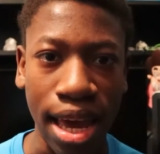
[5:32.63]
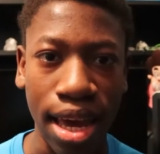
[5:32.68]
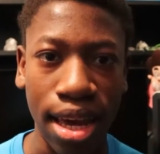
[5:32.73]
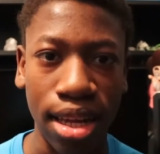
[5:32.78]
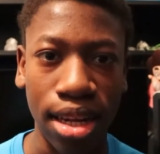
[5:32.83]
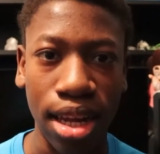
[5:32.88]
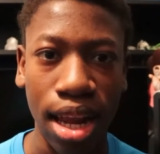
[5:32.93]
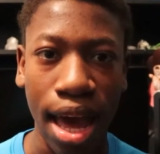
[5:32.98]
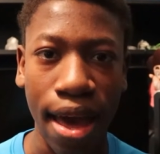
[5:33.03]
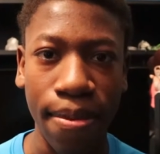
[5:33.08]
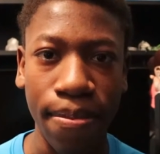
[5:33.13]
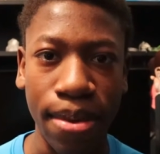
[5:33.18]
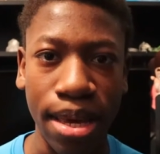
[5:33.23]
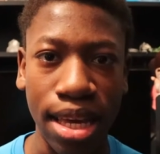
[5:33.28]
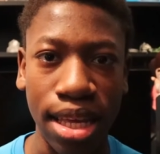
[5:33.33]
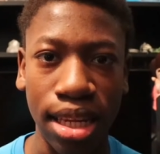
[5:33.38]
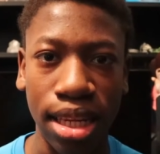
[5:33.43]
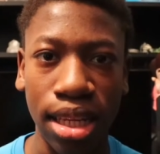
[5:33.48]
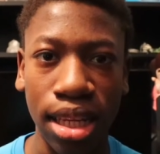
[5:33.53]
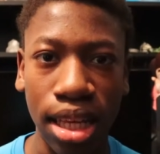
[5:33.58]
And I
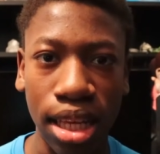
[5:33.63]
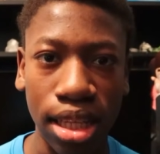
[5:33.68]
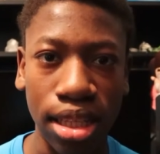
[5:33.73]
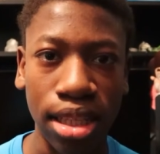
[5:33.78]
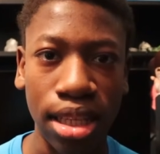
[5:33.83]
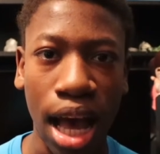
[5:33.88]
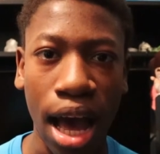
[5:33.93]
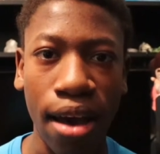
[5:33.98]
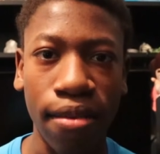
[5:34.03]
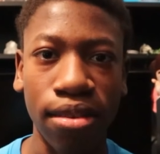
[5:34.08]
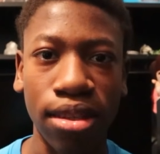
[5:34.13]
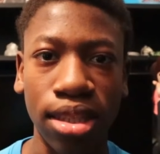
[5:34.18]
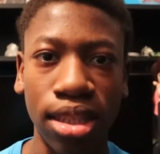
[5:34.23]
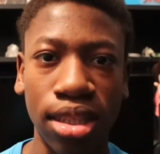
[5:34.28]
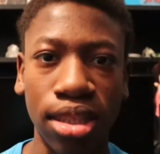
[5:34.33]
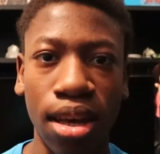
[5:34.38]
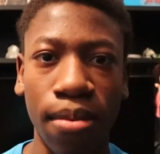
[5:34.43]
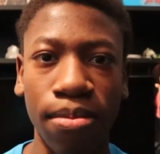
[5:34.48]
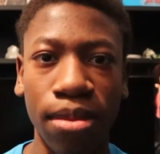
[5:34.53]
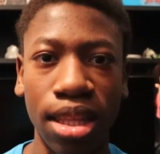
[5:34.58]
mean, it's
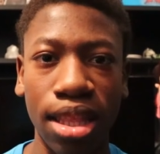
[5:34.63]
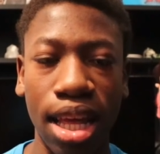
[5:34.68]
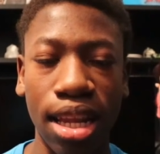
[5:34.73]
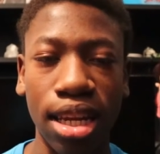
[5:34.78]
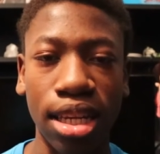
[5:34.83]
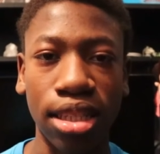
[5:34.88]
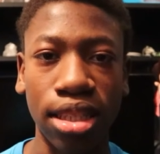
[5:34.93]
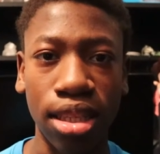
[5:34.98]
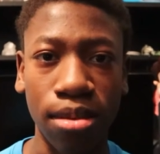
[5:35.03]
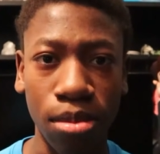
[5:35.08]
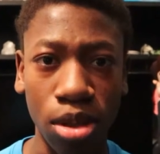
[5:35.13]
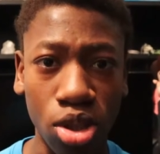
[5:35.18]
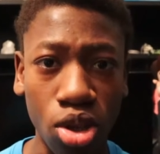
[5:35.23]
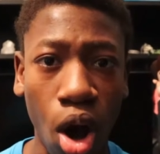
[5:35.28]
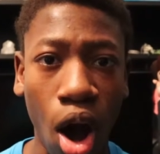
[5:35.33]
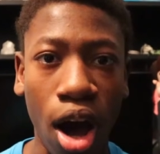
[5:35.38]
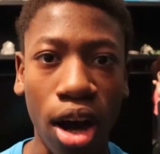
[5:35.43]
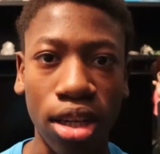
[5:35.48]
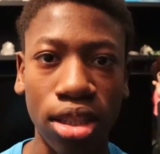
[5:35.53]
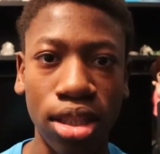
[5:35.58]
obviously something that needs to be
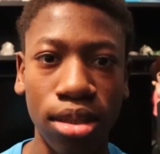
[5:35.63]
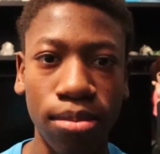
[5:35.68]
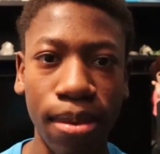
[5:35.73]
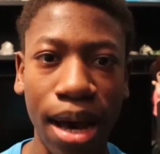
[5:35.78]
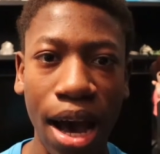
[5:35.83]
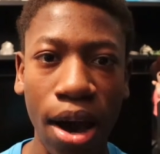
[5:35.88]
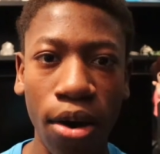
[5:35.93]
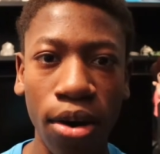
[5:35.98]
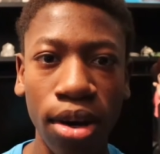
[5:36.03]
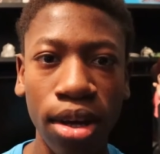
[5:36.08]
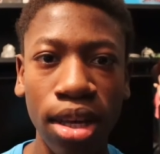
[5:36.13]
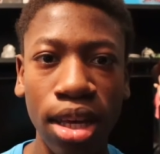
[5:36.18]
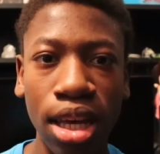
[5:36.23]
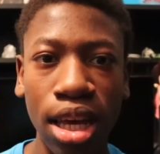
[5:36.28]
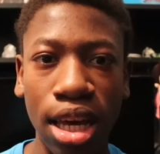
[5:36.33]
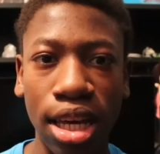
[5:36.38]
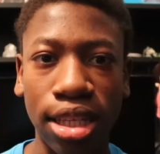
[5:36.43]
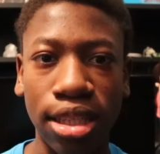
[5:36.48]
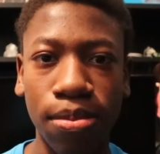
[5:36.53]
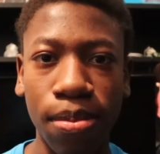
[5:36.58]
talked about,
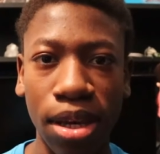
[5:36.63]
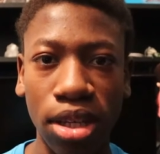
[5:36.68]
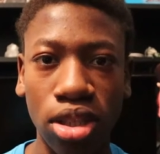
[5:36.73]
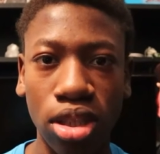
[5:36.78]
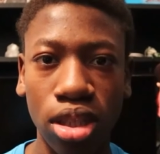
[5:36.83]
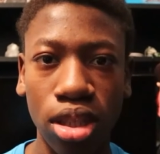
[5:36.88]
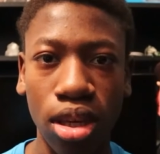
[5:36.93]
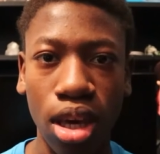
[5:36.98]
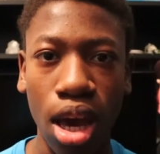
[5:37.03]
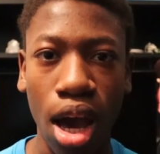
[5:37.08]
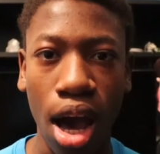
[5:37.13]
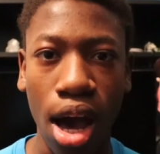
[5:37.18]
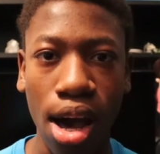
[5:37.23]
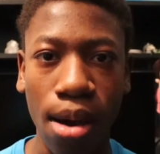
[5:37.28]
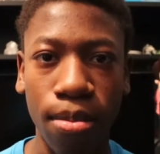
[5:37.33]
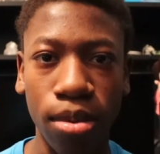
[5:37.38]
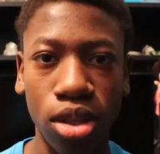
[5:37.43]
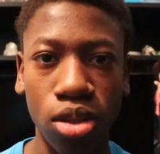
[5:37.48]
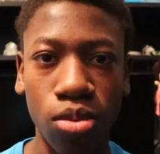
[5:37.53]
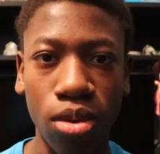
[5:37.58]
especially
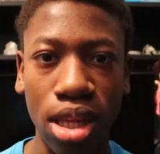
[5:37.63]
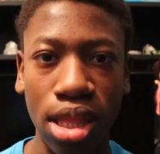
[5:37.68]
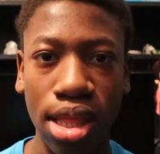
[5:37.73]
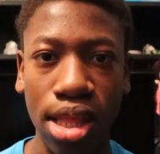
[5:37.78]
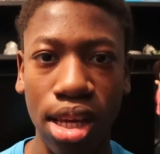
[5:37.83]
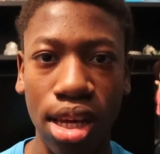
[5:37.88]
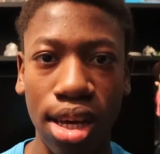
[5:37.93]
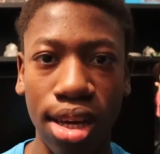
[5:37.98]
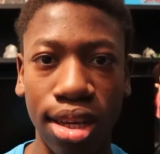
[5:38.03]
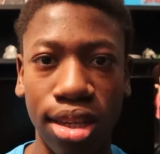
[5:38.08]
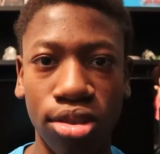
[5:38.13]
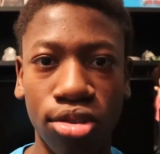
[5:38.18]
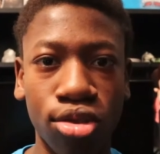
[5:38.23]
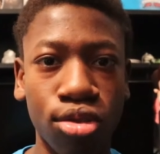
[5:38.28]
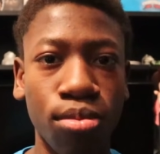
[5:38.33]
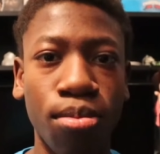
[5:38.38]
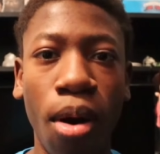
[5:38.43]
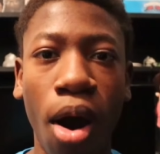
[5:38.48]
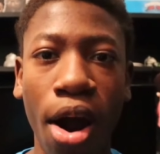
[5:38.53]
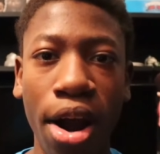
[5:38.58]
between the
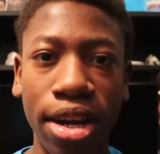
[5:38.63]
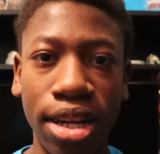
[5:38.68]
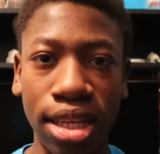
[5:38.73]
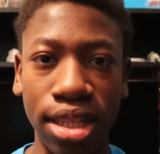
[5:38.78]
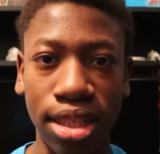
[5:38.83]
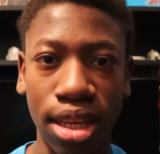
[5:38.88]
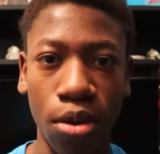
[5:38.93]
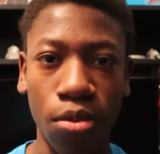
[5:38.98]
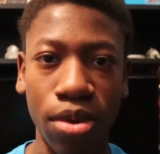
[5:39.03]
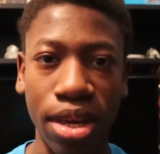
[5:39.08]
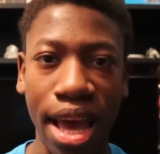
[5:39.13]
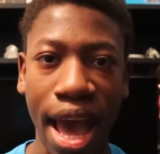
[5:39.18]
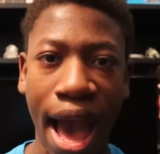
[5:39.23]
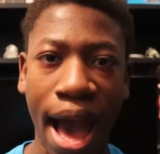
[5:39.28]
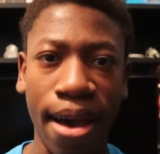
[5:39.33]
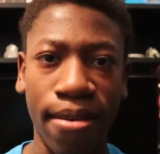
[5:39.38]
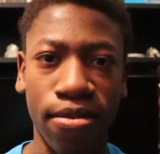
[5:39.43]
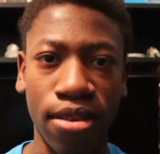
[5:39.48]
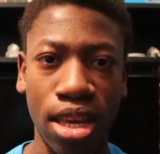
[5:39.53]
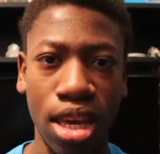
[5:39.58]
two parties that we
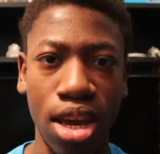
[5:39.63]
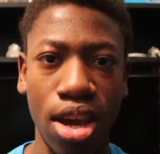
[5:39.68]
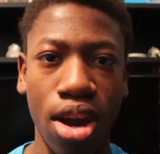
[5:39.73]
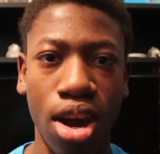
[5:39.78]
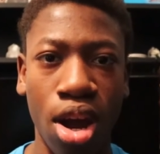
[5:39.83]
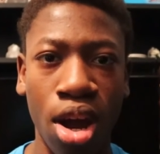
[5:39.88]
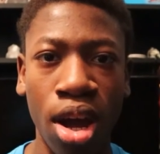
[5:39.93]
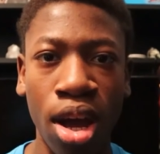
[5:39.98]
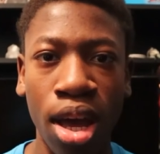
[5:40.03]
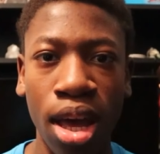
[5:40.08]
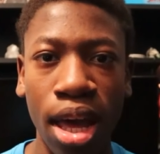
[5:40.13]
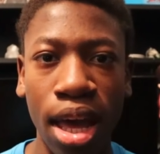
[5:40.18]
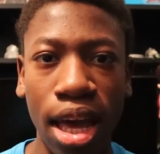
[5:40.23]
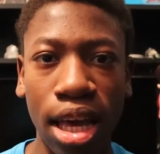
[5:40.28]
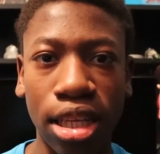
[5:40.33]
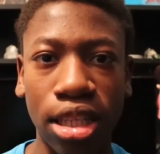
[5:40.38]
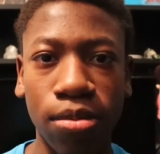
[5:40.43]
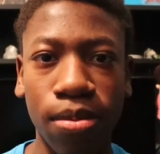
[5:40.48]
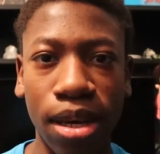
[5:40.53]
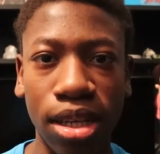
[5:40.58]
have here,
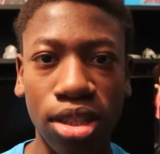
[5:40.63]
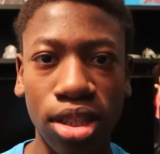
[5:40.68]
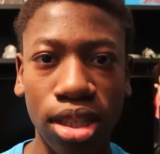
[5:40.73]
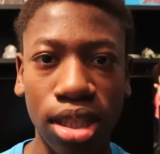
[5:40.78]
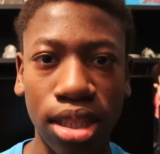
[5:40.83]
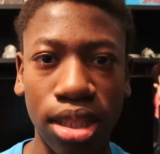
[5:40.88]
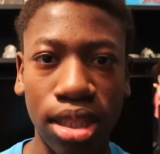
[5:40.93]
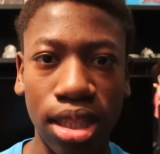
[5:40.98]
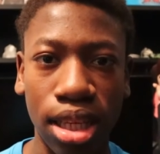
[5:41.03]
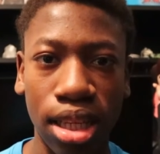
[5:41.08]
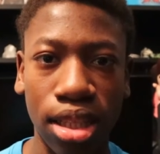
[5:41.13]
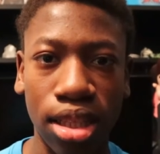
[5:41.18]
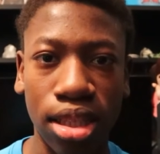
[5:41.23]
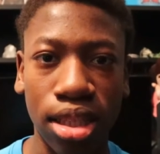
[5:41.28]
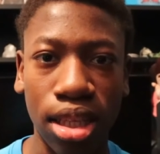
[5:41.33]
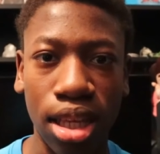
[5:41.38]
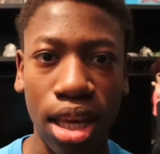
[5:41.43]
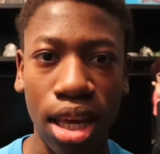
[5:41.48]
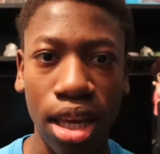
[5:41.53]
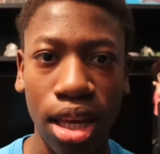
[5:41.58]
especially
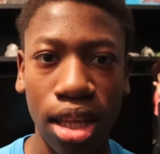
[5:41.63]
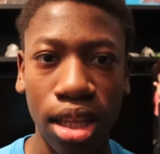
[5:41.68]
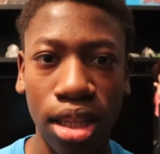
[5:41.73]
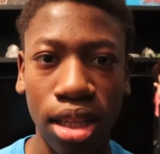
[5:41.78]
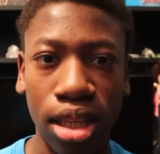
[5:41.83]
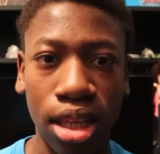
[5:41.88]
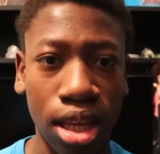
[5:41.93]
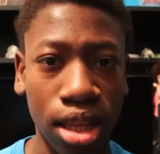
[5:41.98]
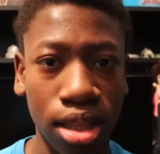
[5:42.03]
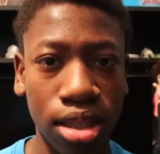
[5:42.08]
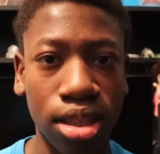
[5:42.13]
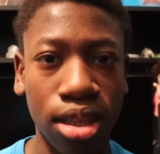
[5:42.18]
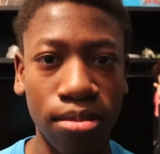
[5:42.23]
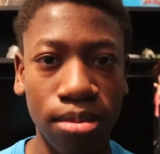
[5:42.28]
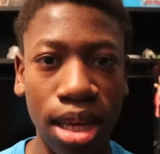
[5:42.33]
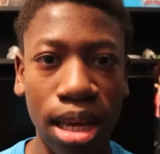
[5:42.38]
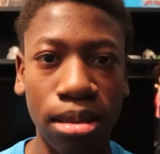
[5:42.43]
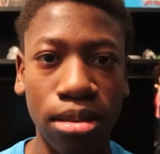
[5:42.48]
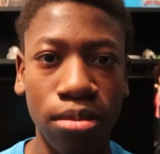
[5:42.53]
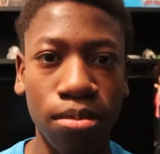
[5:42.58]
since it can
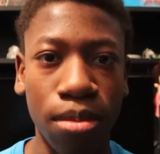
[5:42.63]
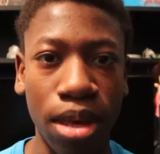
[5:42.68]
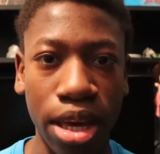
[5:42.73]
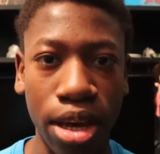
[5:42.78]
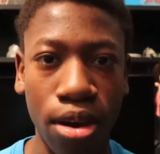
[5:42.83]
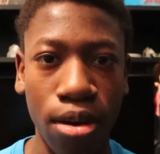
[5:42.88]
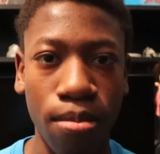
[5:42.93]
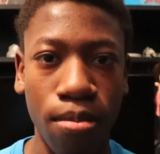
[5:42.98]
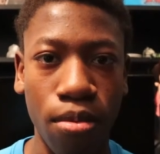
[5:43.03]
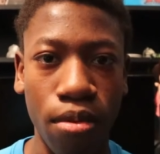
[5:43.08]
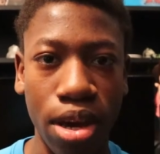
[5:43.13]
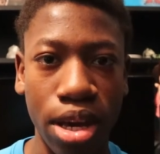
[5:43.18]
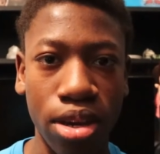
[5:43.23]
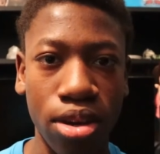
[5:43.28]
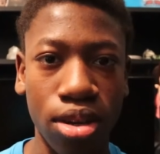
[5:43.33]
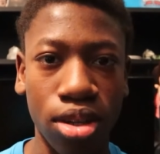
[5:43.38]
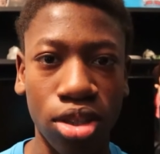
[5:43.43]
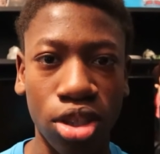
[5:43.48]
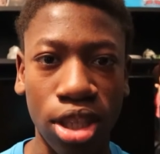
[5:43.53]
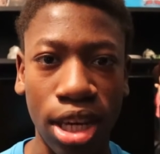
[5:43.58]
sometimes make or
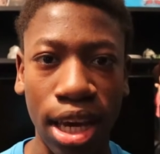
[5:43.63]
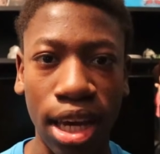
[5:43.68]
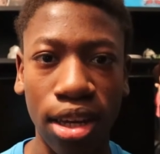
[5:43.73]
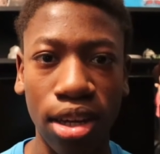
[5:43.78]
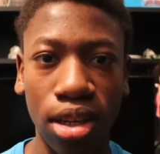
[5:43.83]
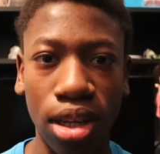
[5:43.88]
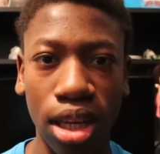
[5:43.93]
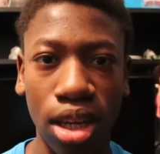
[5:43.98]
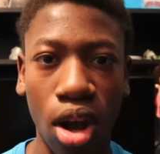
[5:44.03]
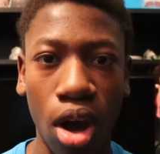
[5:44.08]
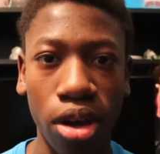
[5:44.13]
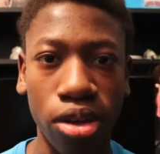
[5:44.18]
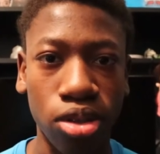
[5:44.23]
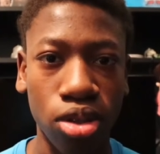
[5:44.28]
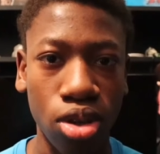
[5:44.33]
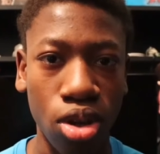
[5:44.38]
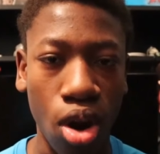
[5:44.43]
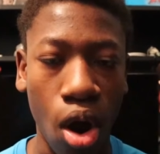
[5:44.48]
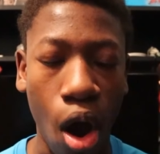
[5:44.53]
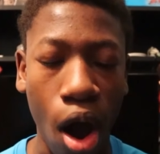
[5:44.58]
break your channel and
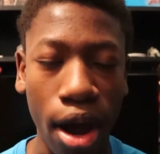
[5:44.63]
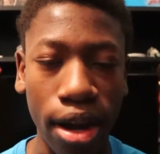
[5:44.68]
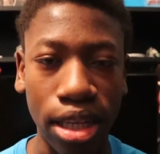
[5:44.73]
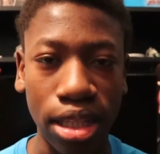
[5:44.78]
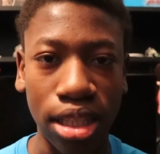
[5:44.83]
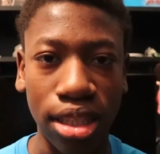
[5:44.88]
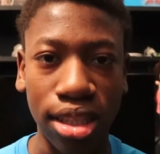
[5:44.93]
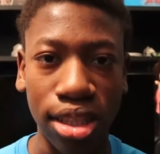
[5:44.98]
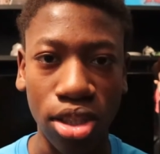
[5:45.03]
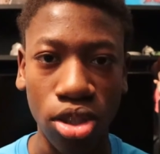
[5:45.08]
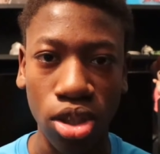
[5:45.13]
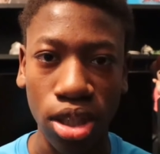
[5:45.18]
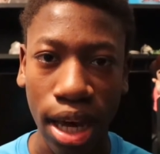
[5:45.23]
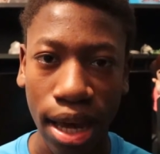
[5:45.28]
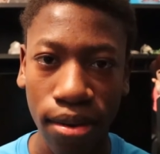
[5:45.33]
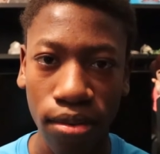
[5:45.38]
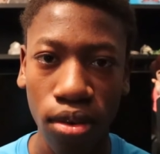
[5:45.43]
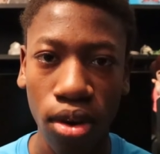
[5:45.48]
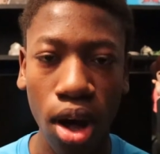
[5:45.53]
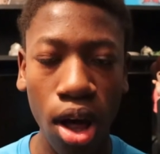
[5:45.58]
also your audience in
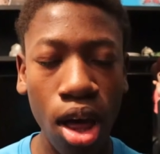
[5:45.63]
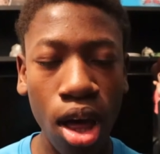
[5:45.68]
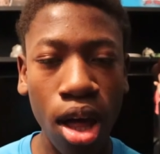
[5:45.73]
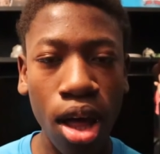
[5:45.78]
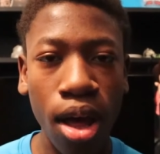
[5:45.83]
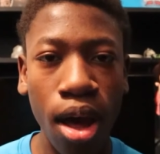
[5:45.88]
general.